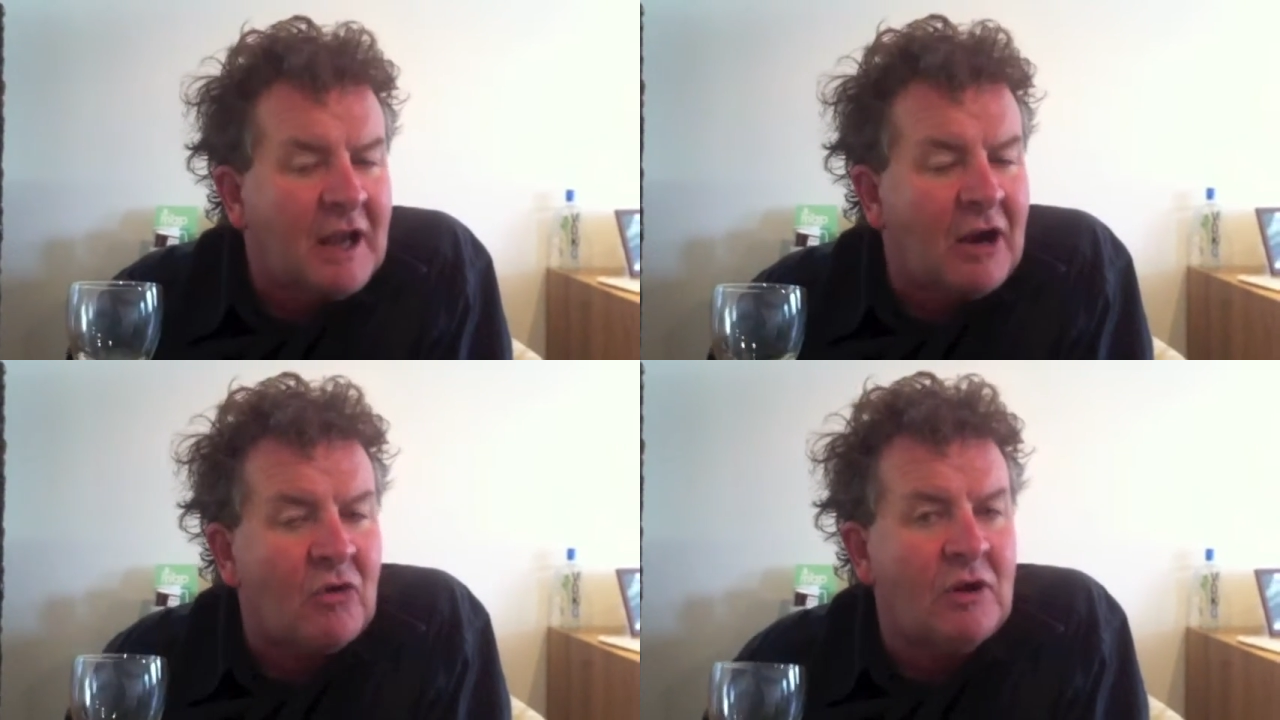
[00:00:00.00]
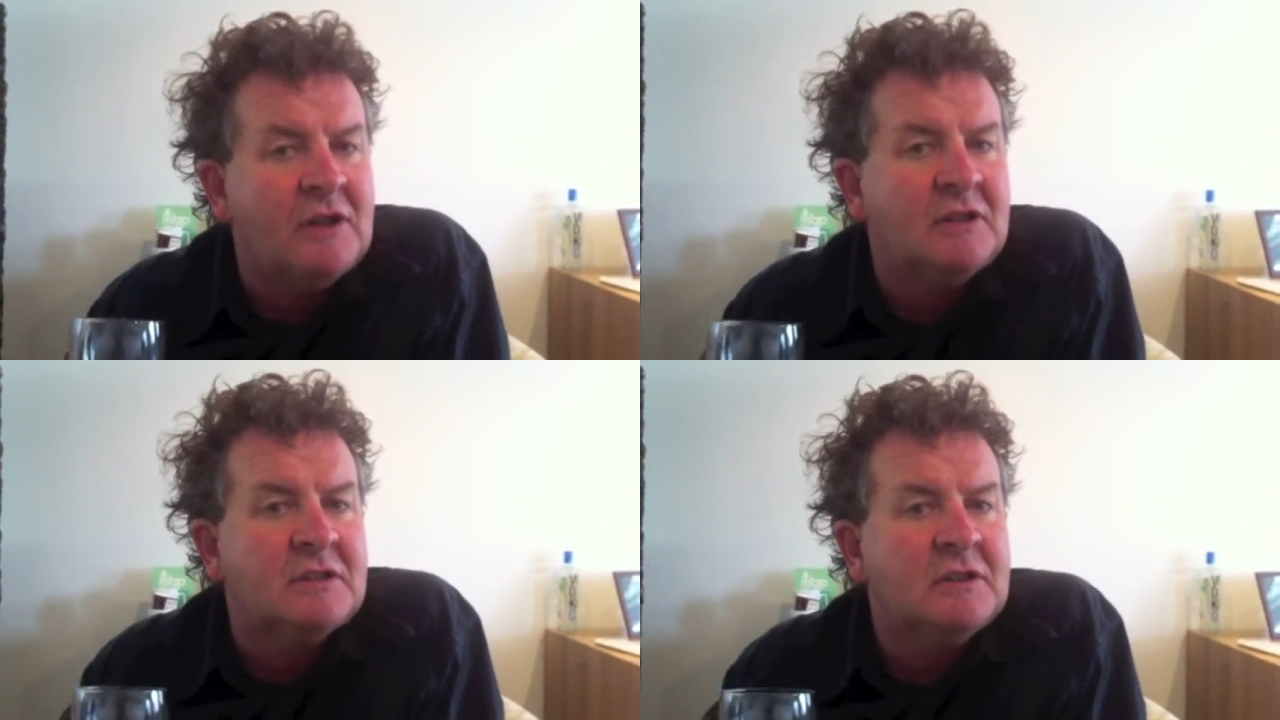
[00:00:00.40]

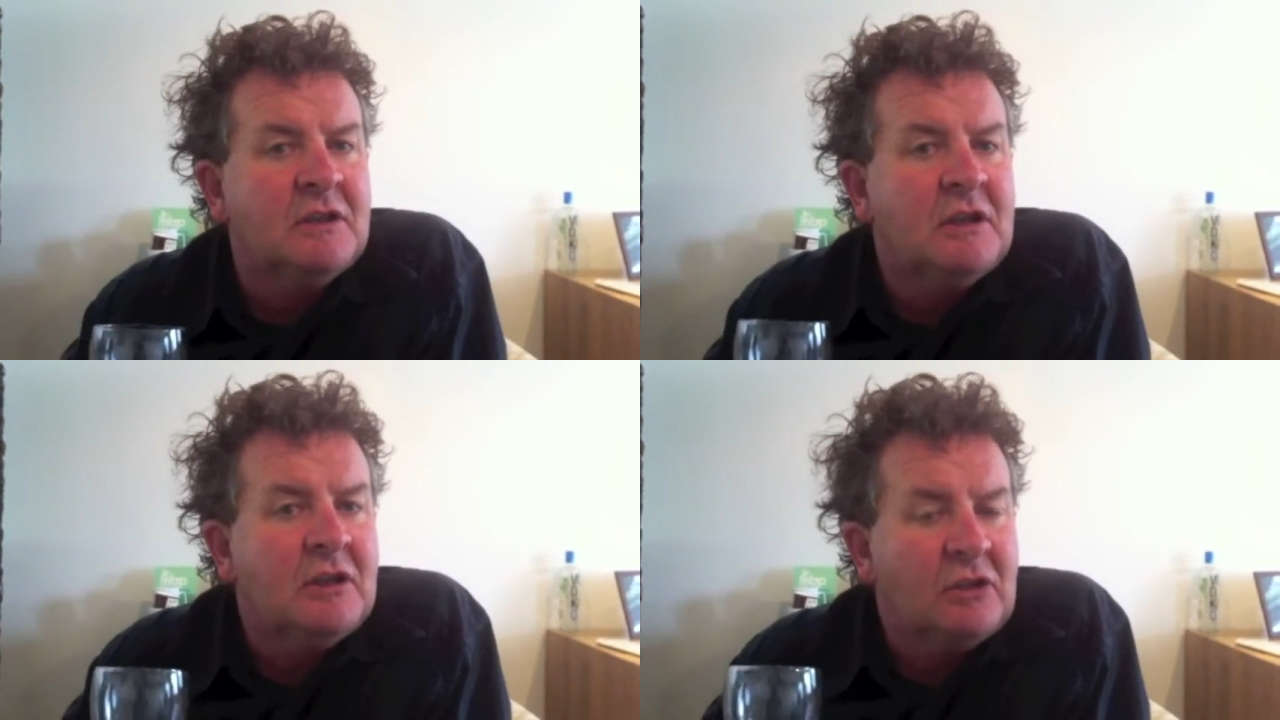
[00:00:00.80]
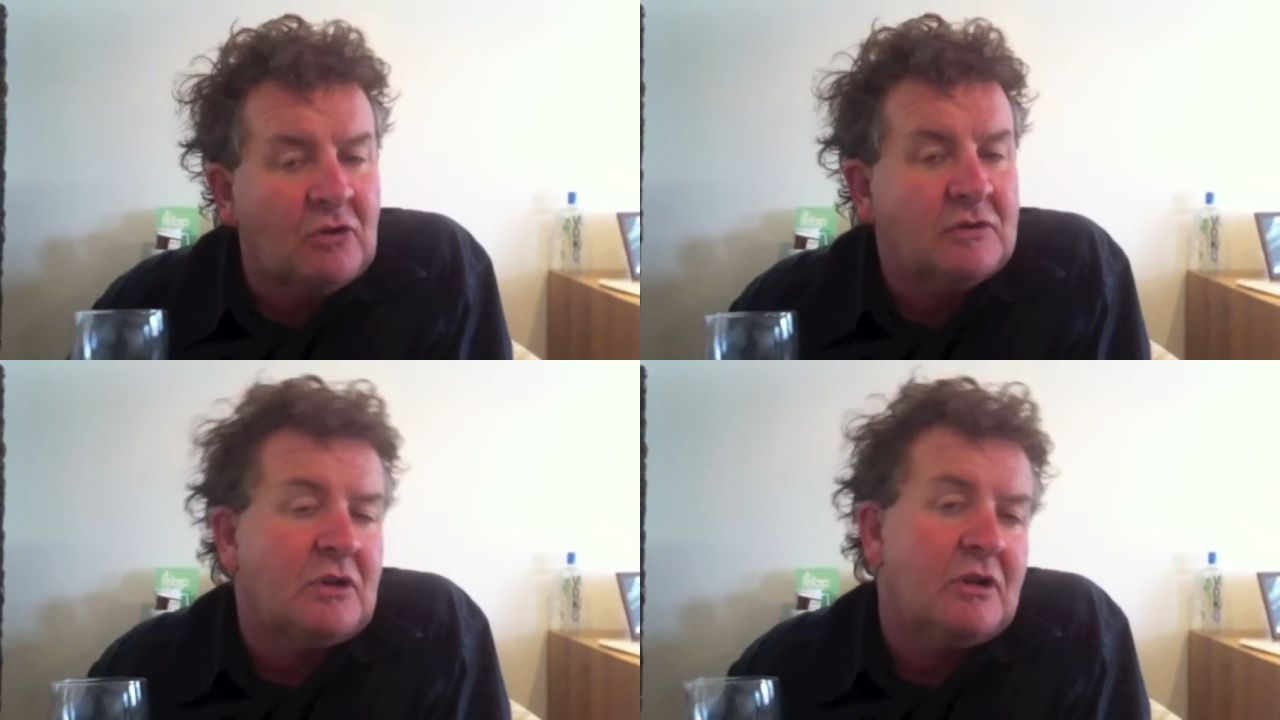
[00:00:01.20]
curries,
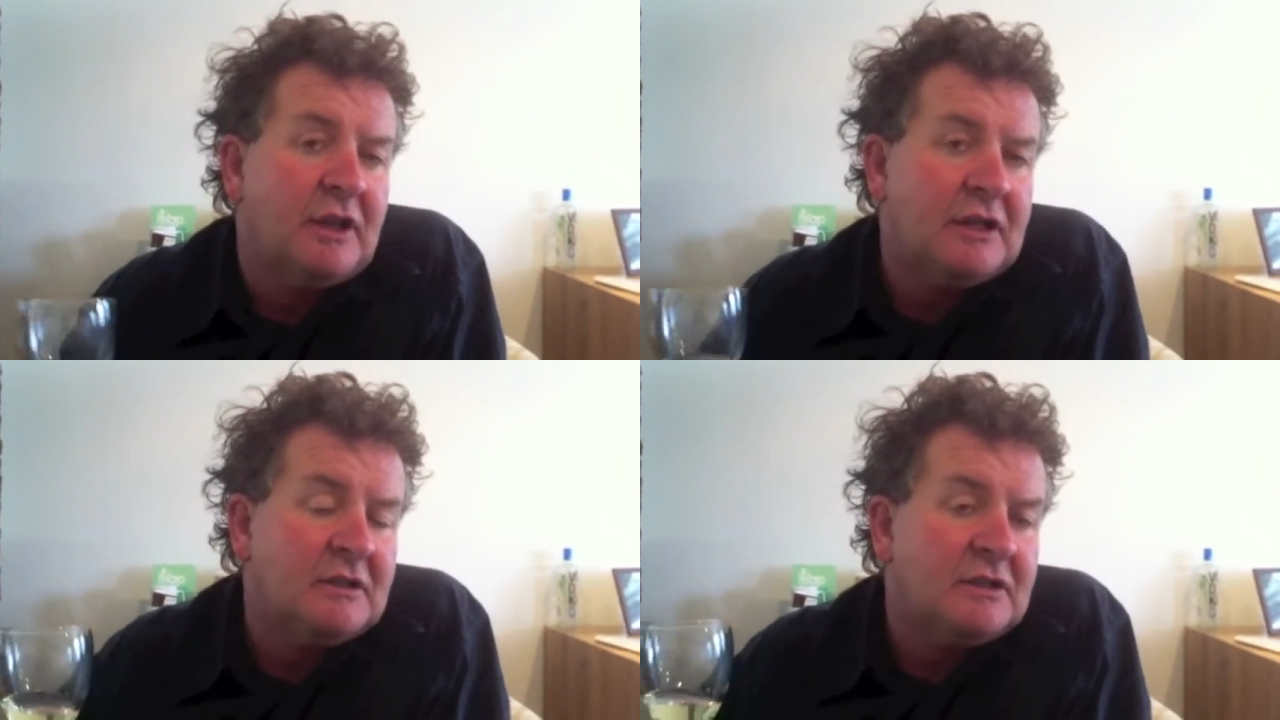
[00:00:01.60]
those sort of things.